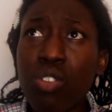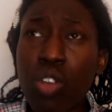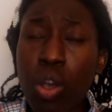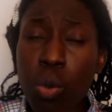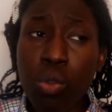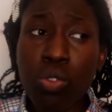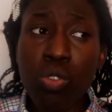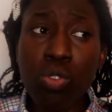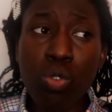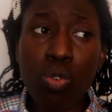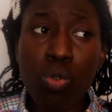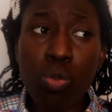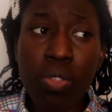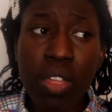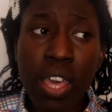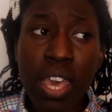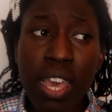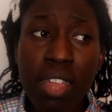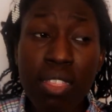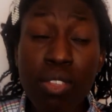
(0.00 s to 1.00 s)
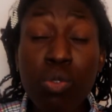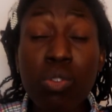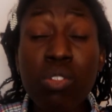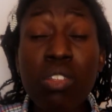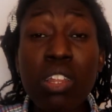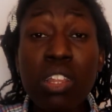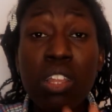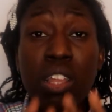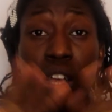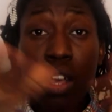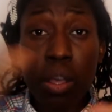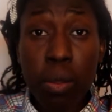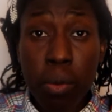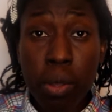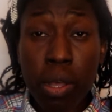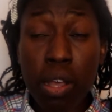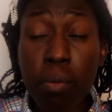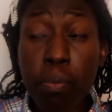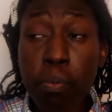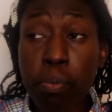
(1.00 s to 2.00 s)
going to school there. This was in
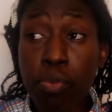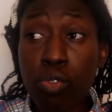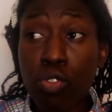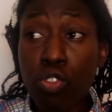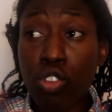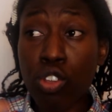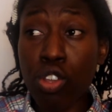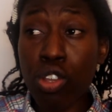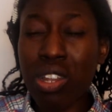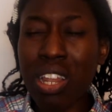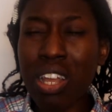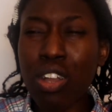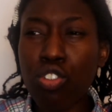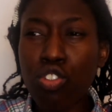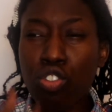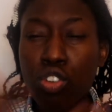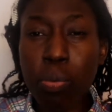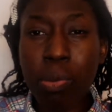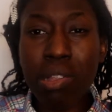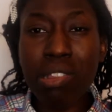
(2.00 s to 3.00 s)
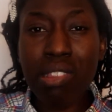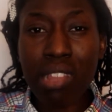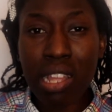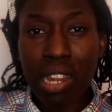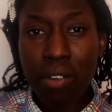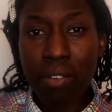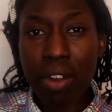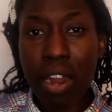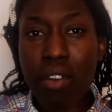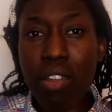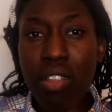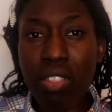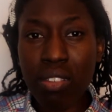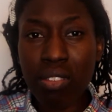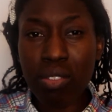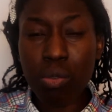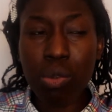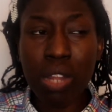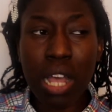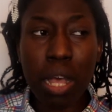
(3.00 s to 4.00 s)
like a shopping center area.
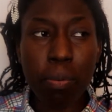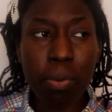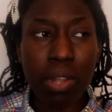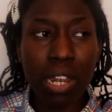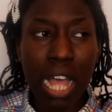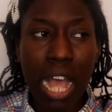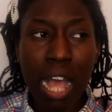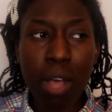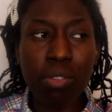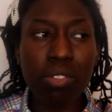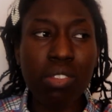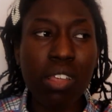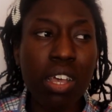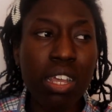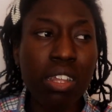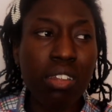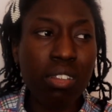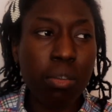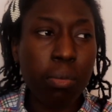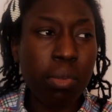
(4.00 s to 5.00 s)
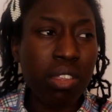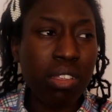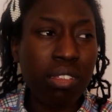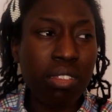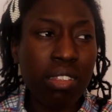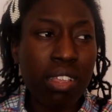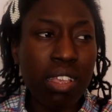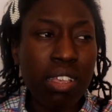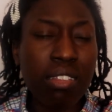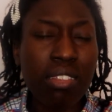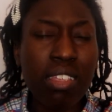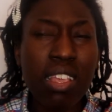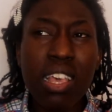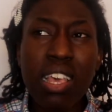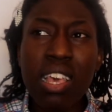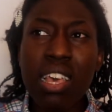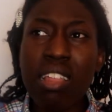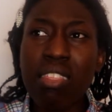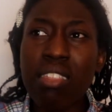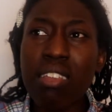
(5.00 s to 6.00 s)
This would happen like outside some of these things.
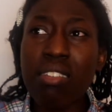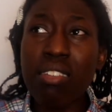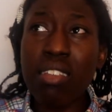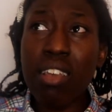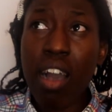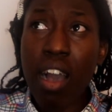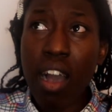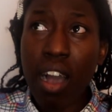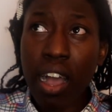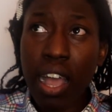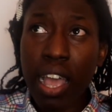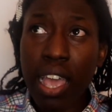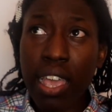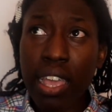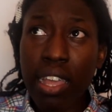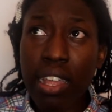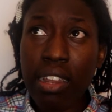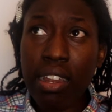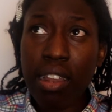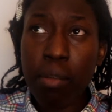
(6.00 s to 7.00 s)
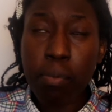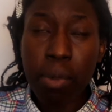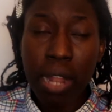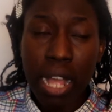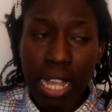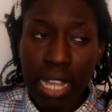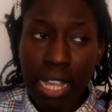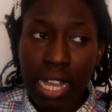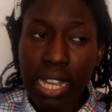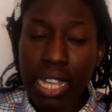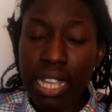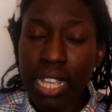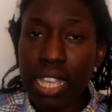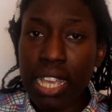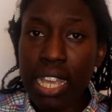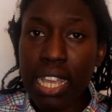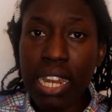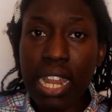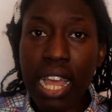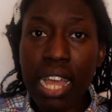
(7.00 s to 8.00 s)
This guy, like black guy
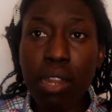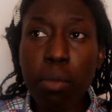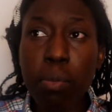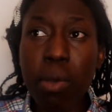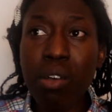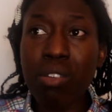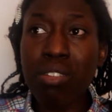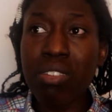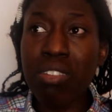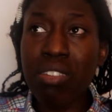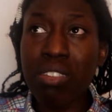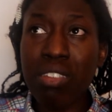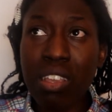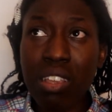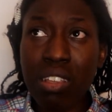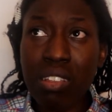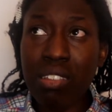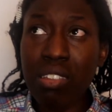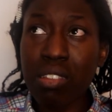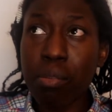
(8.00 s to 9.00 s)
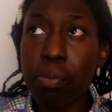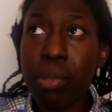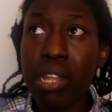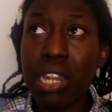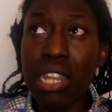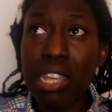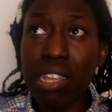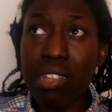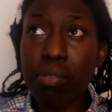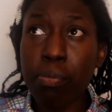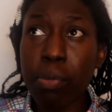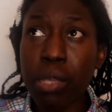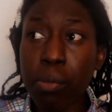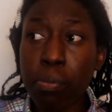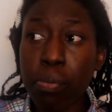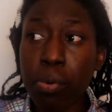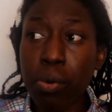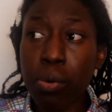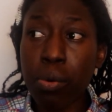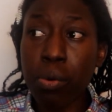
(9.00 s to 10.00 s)
again, had about 6 police
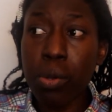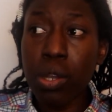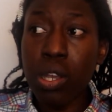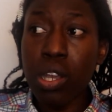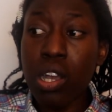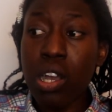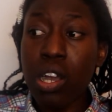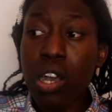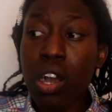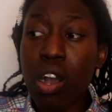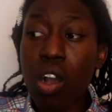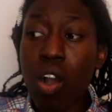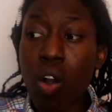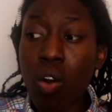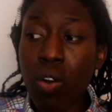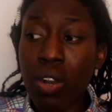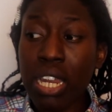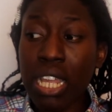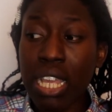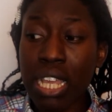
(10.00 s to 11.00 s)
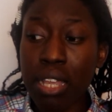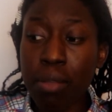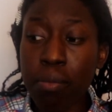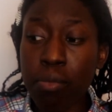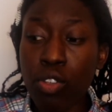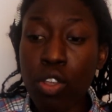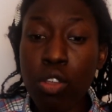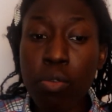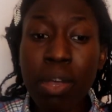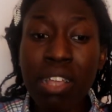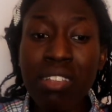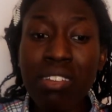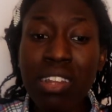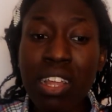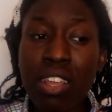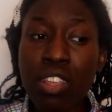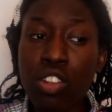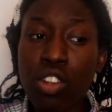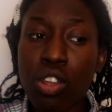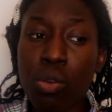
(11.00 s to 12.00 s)
people on him. So
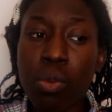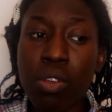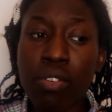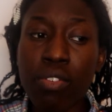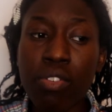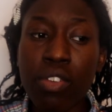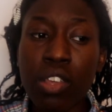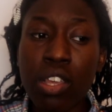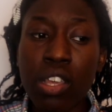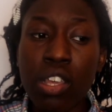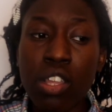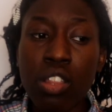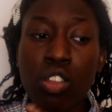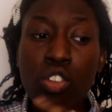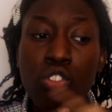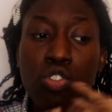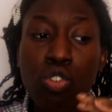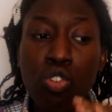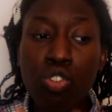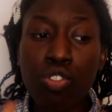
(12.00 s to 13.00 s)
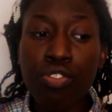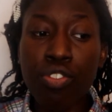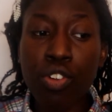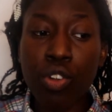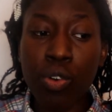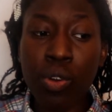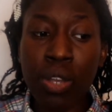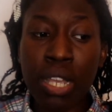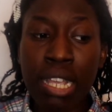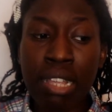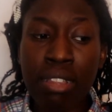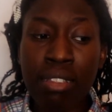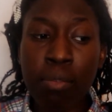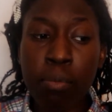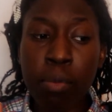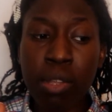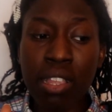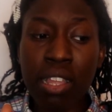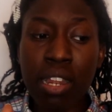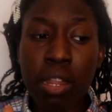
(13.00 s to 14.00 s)
imagine like, you know, with the George Floyd,
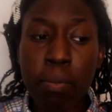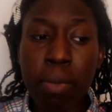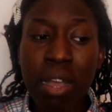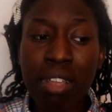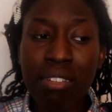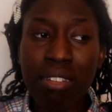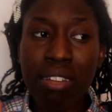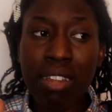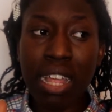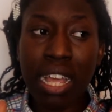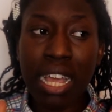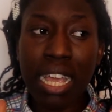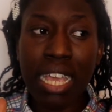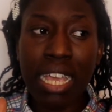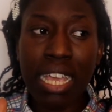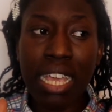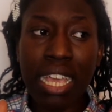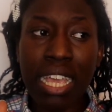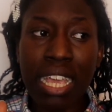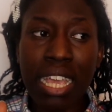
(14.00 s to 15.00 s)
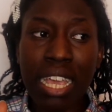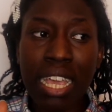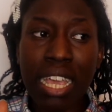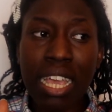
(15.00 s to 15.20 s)
but then imagine like